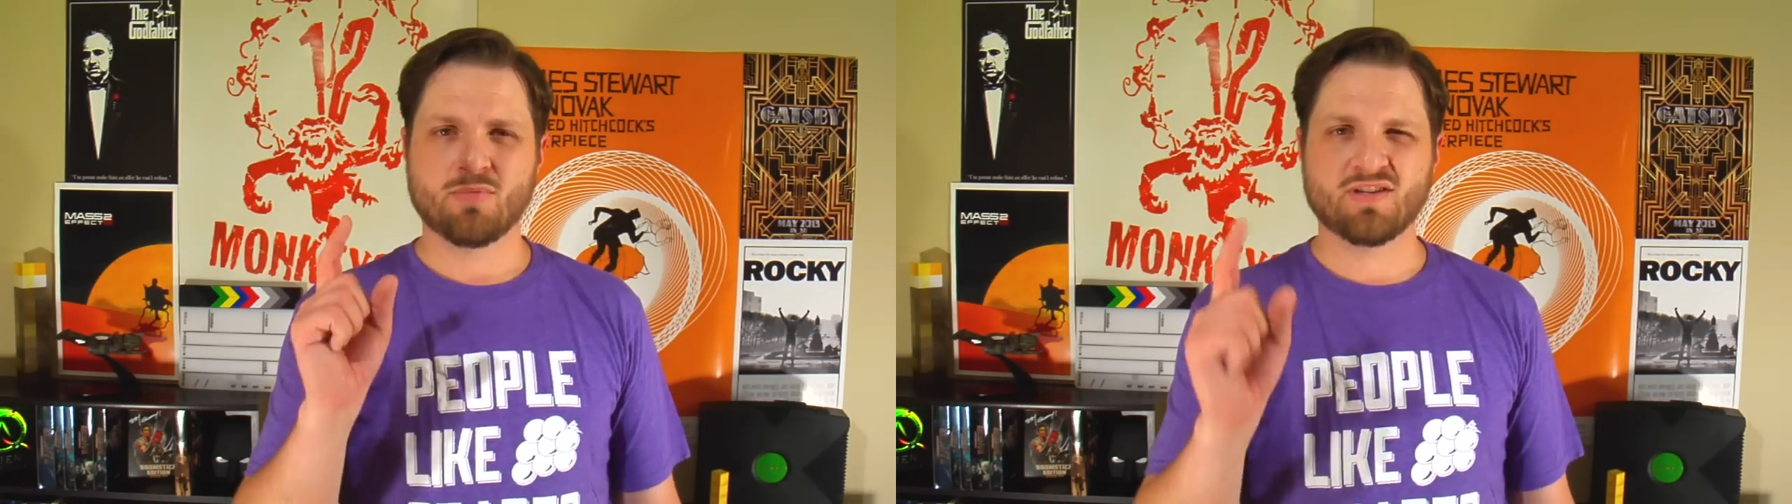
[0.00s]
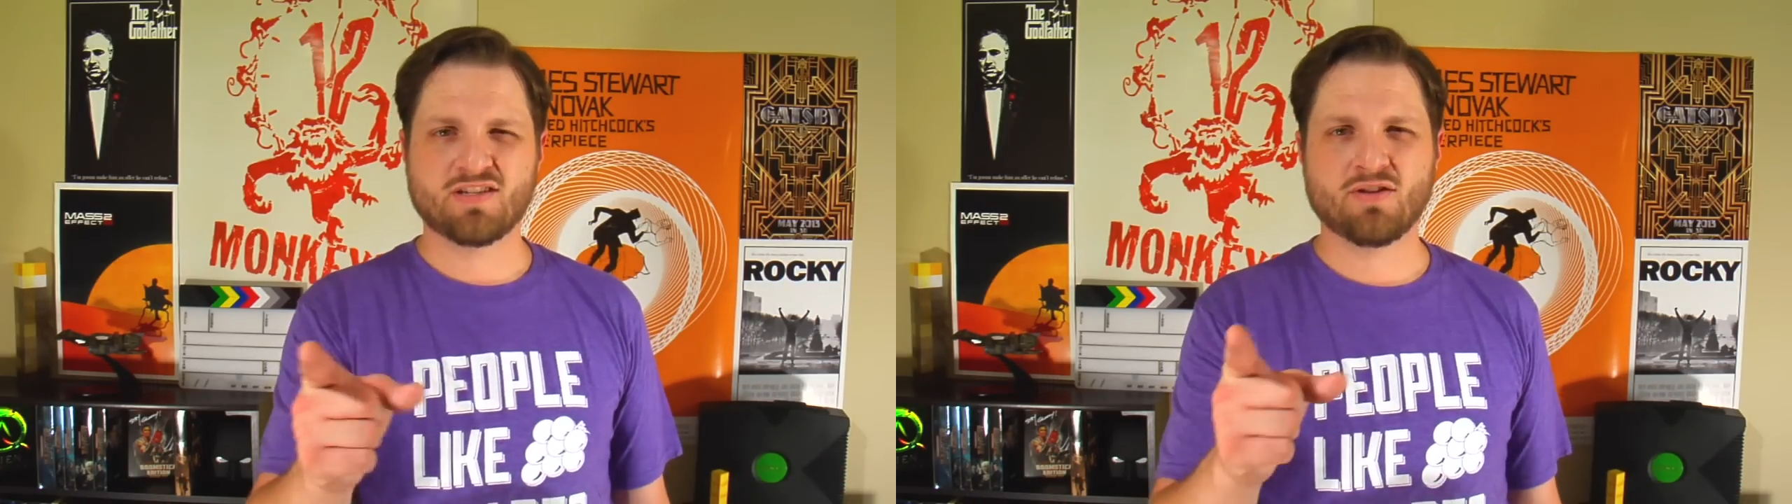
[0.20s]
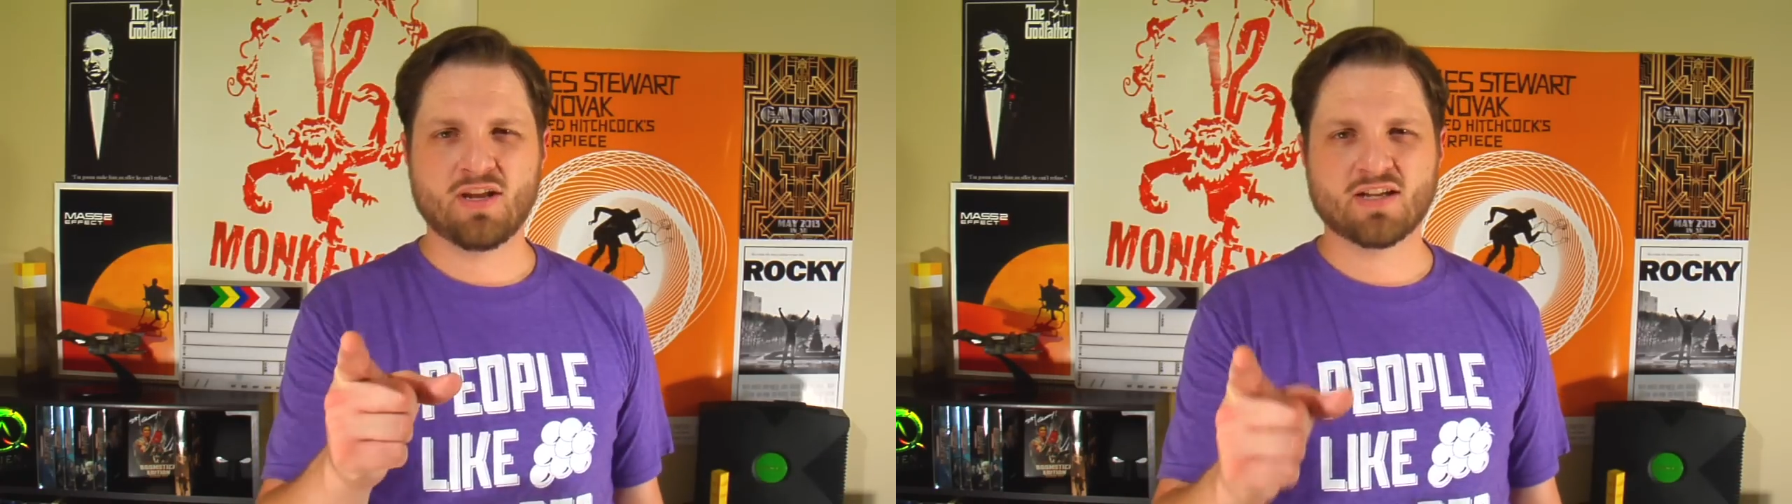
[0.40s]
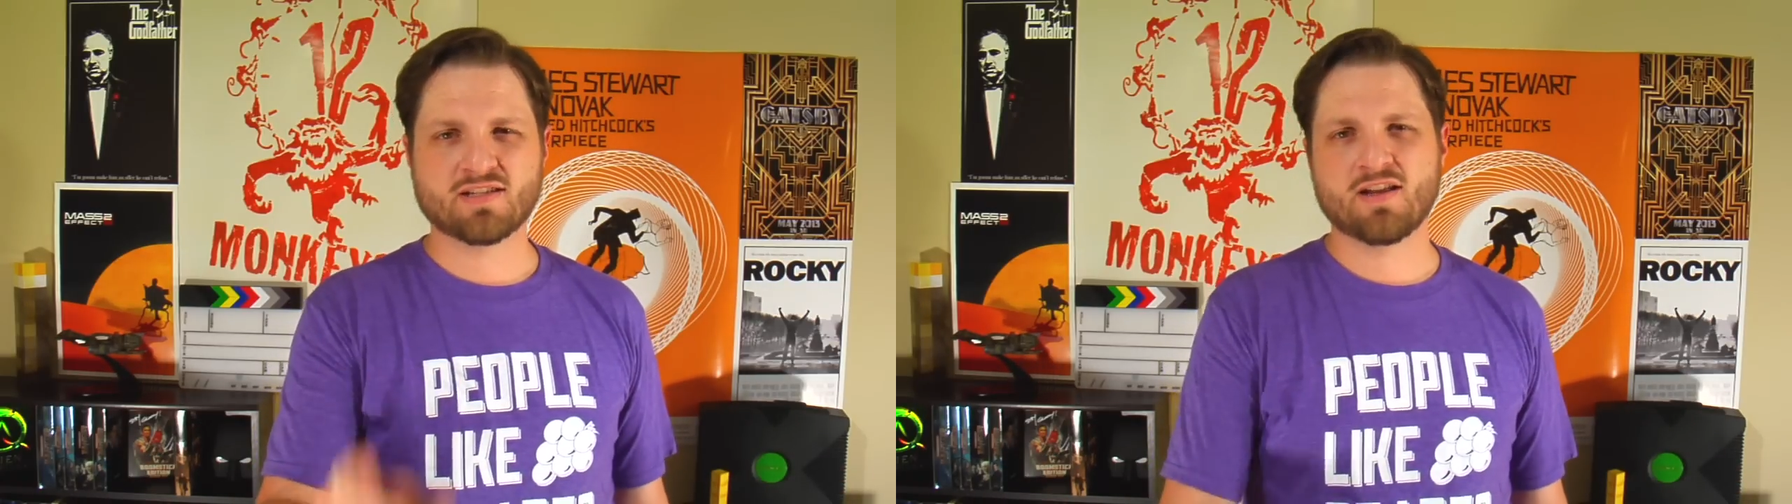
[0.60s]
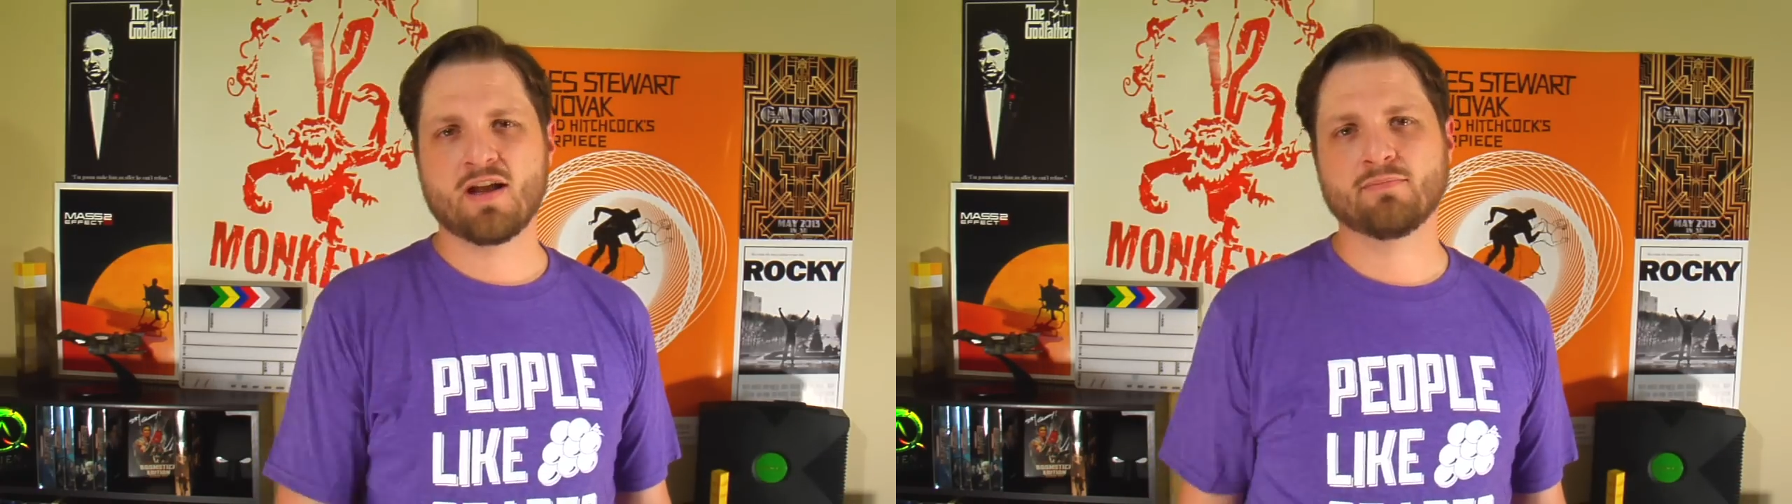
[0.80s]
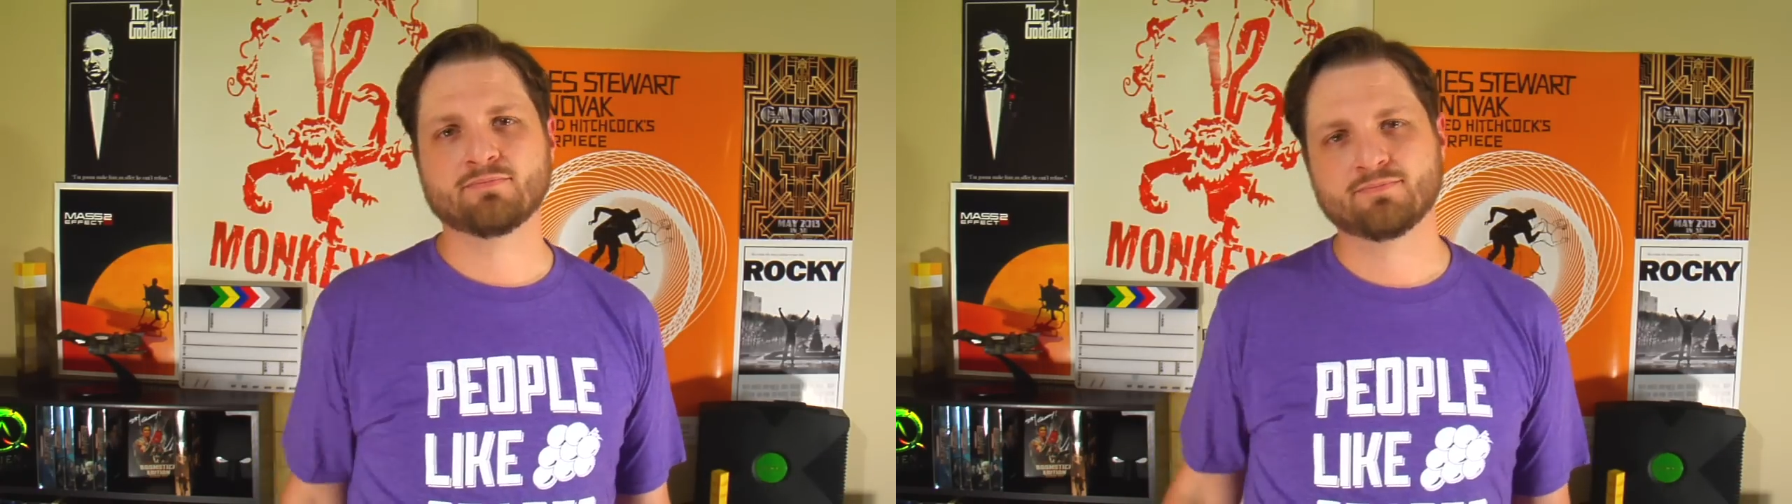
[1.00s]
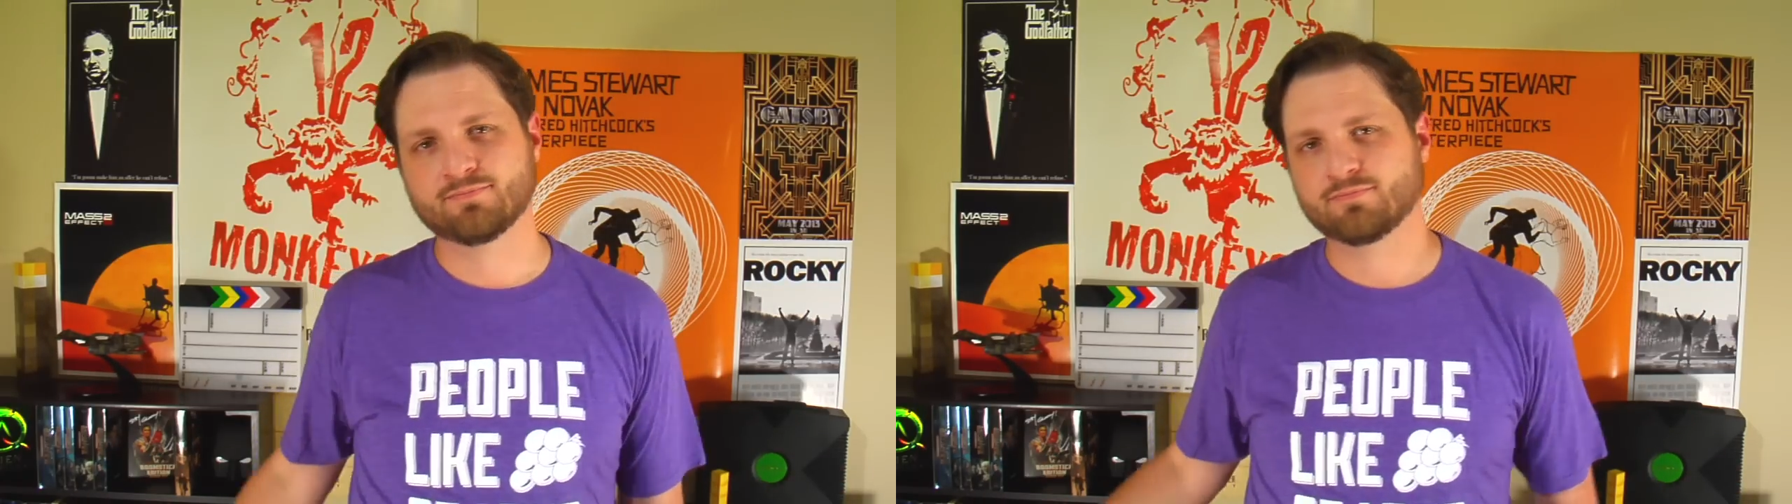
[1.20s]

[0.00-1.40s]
Until next time,